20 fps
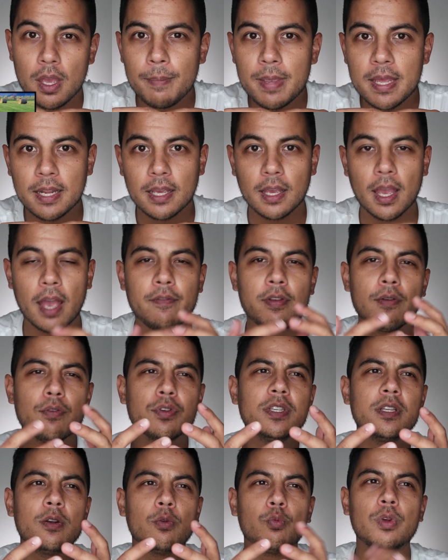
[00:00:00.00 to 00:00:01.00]
Meaning, have you ever
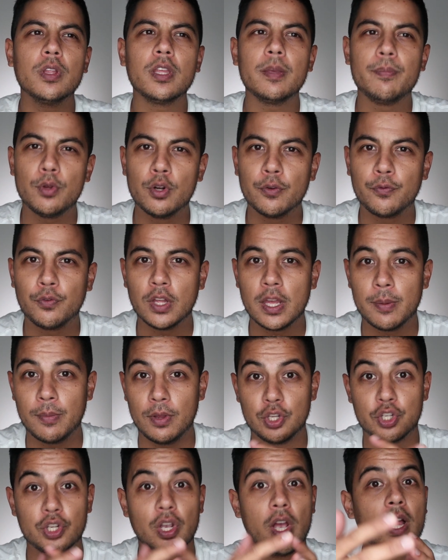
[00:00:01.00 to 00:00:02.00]
seen a really beautiful
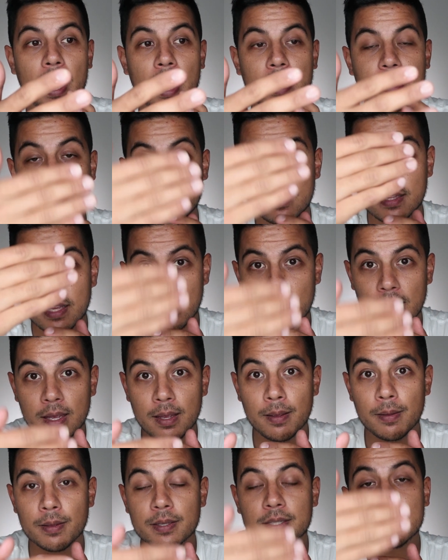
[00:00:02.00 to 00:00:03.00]
image that
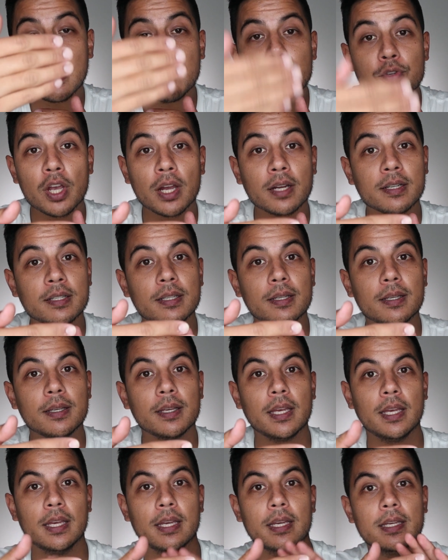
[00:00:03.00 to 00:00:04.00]
the subject
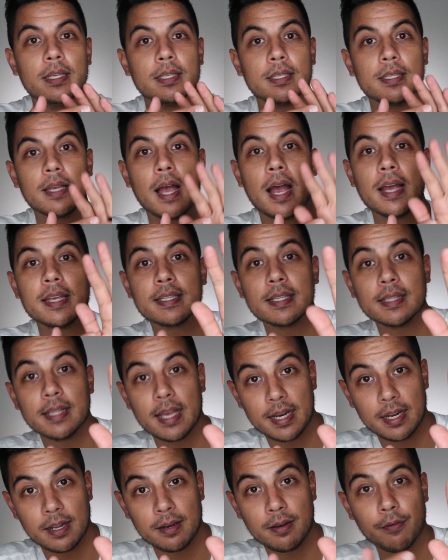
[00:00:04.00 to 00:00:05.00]
is
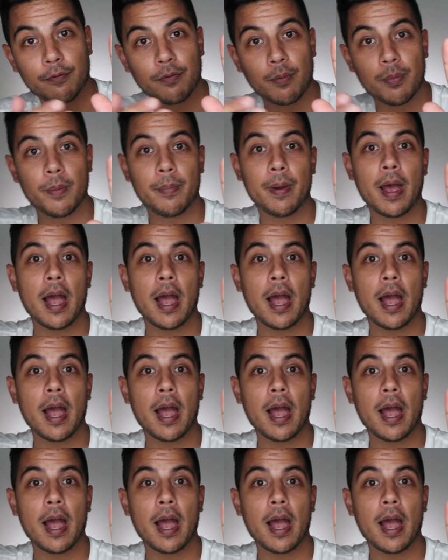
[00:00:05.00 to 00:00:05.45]
isolated from the